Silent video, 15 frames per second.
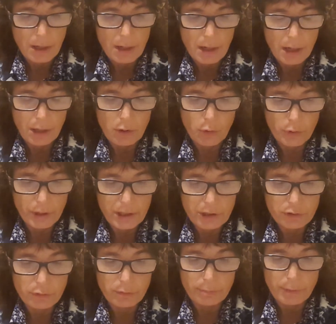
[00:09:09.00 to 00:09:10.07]
According to
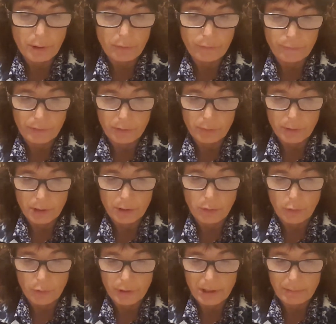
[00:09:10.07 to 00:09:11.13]
remote viewer
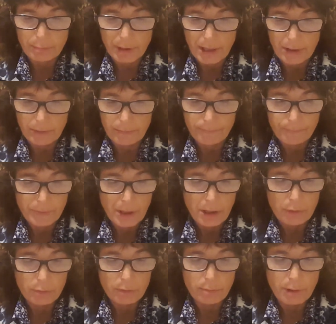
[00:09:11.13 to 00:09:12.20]
Courtney Brown,
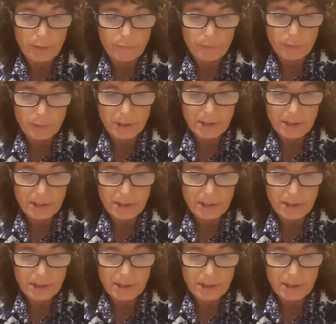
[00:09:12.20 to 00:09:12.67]
remote viewing